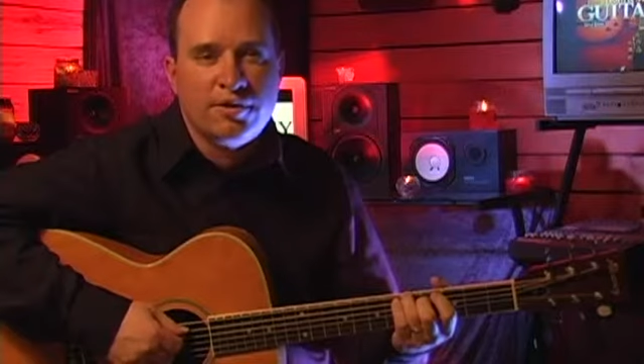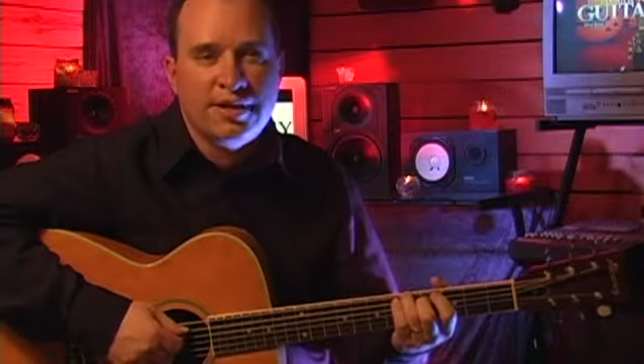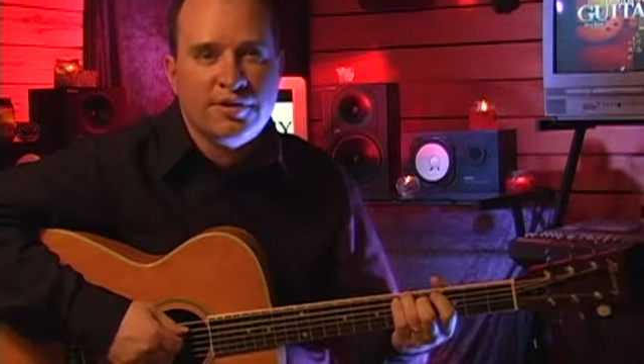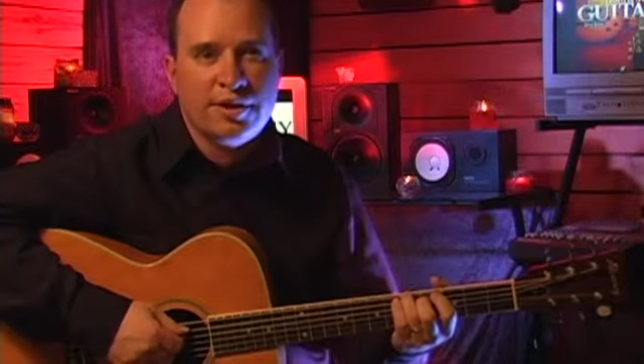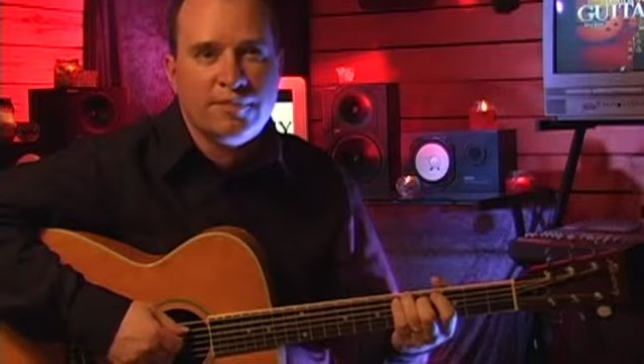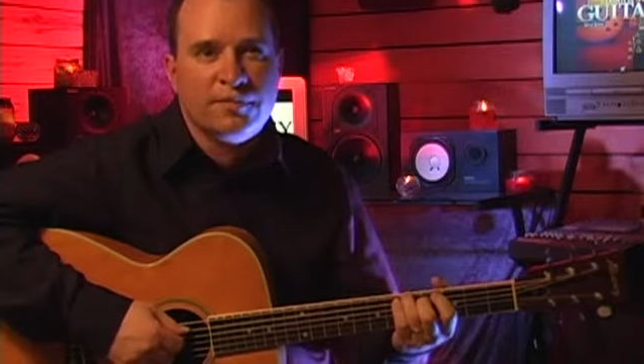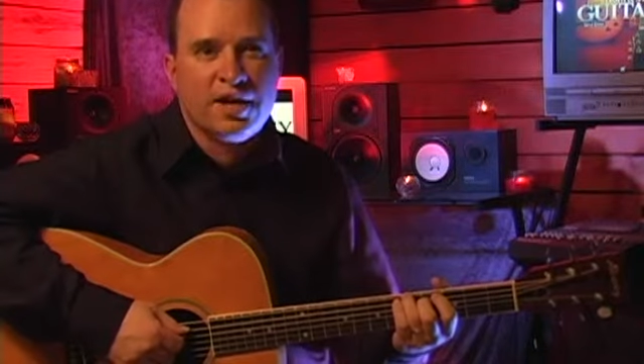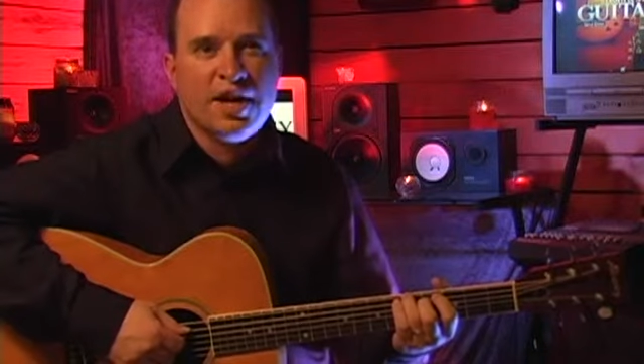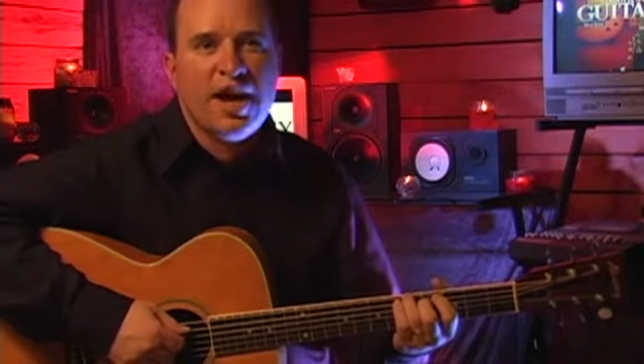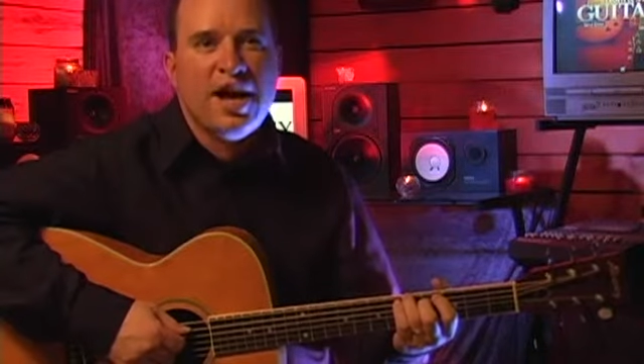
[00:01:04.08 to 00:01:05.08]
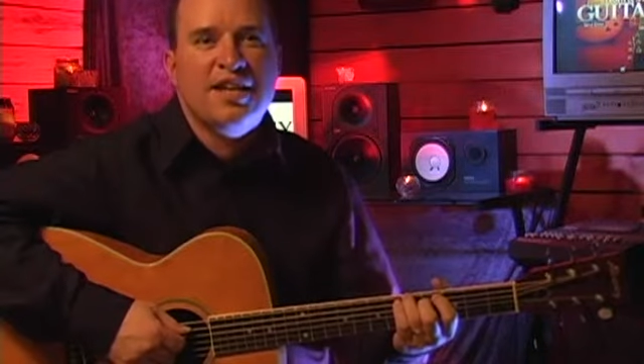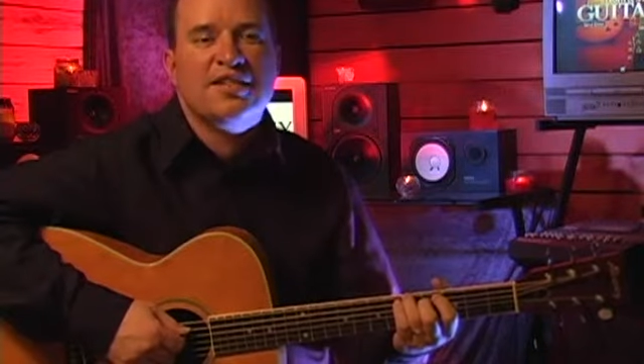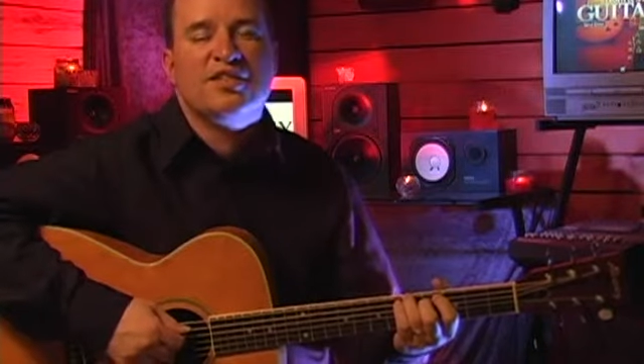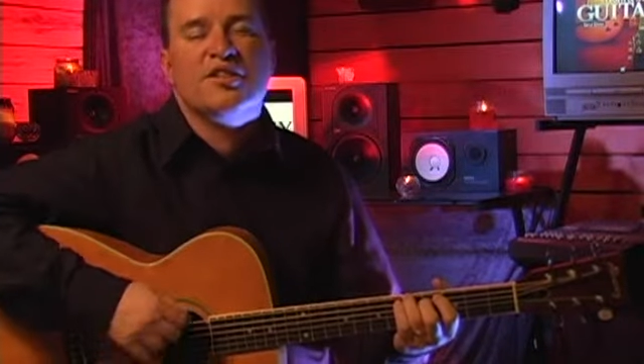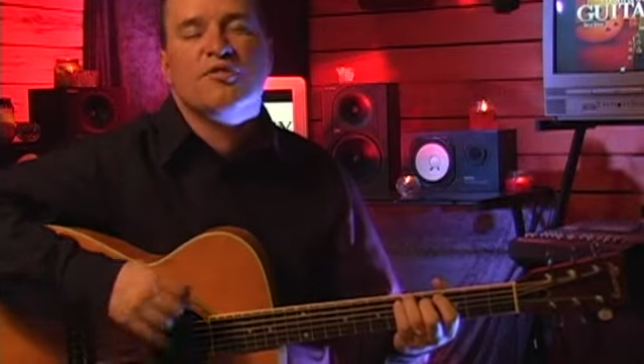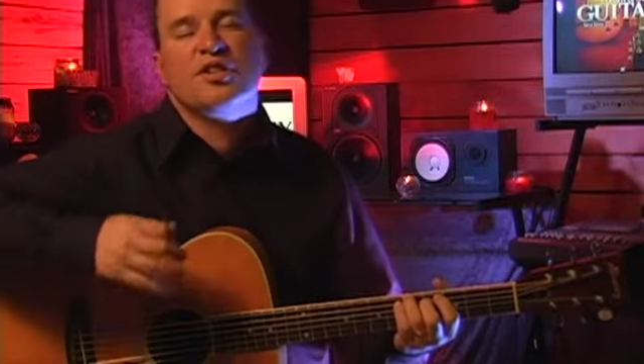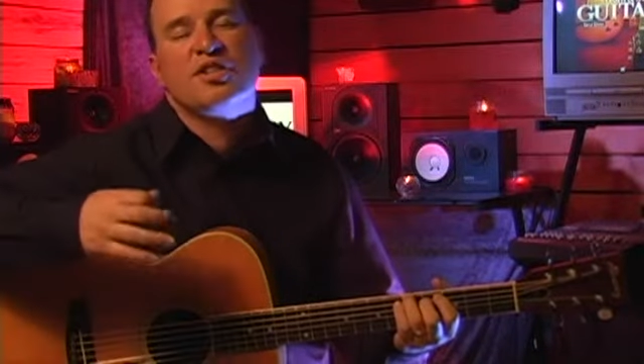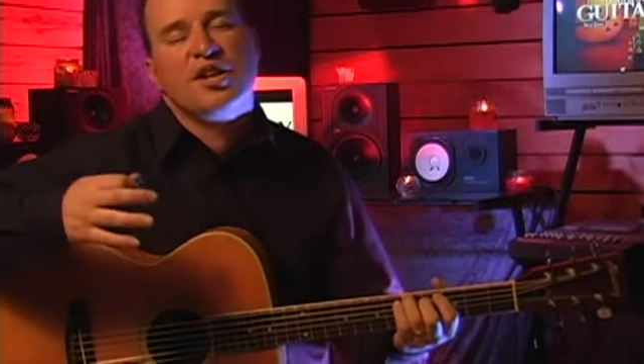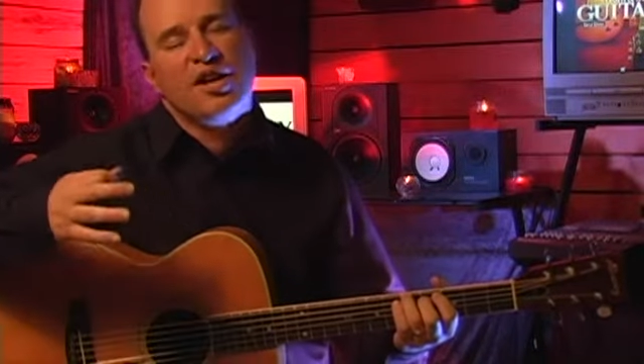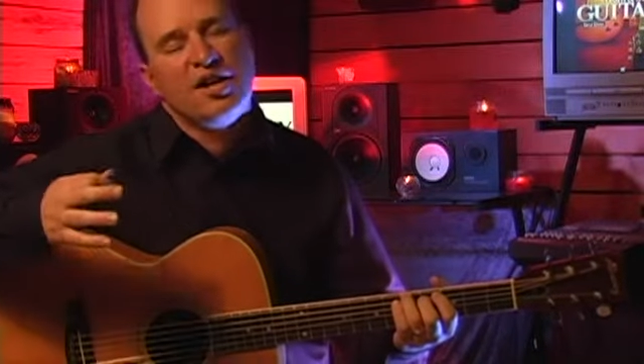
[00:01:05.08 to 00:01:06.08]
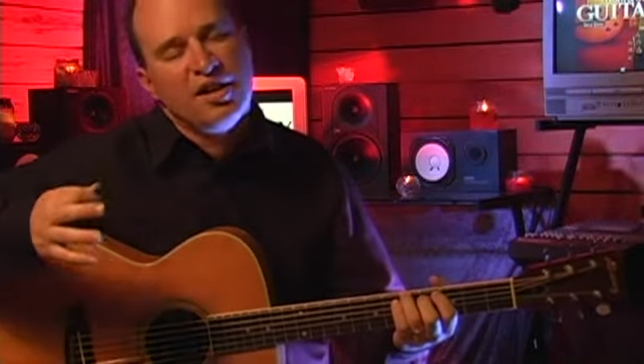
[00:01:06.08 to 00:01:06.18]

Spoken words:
underneath it. I need to see if it's